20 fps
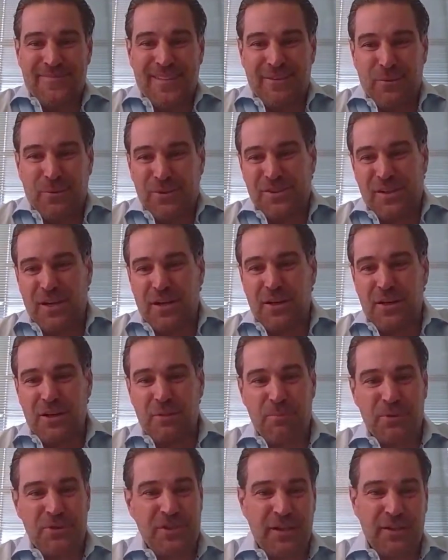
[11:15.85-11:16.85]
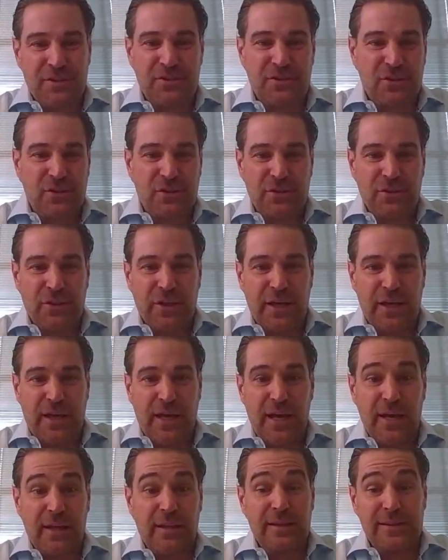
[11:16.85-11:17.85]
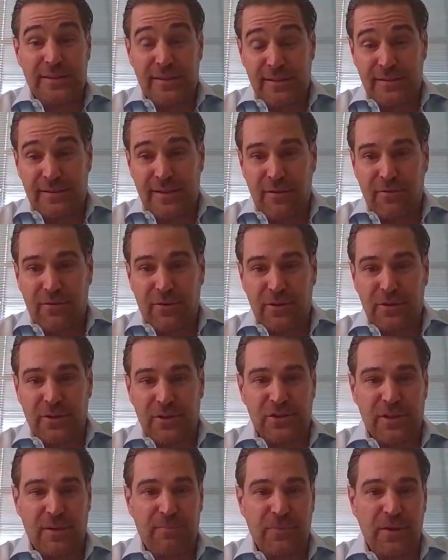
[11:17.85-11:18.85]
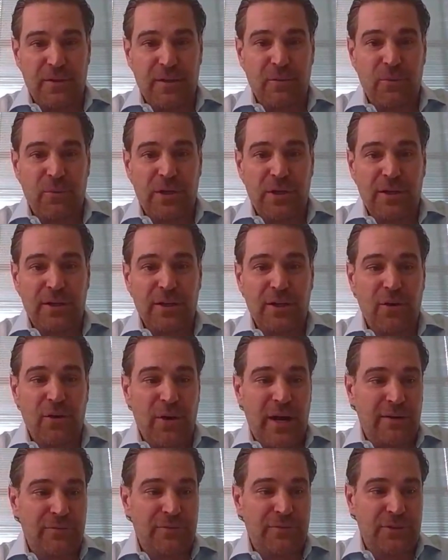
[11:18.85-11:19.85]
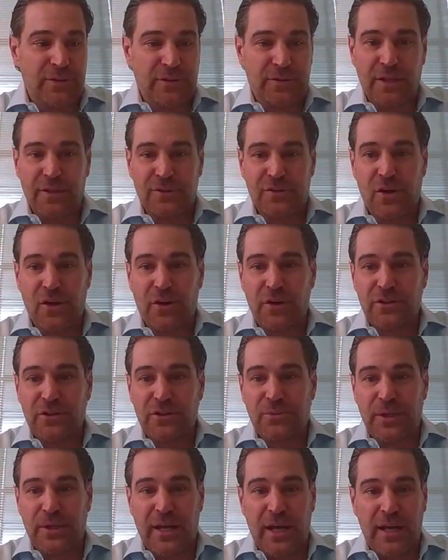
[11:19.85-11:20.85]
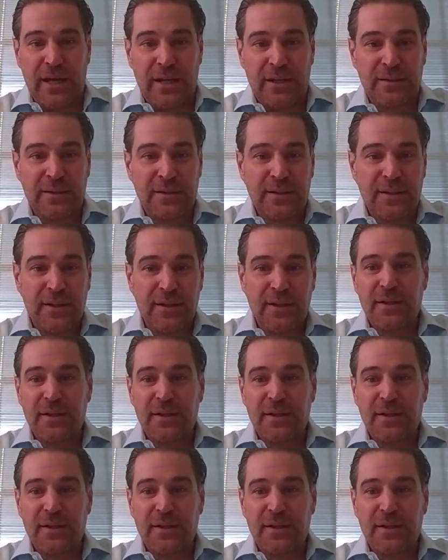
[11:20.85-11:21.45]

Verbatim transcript: I wasn't 100% certain, like, hey, this is definitely something that we need to go after as hard as we can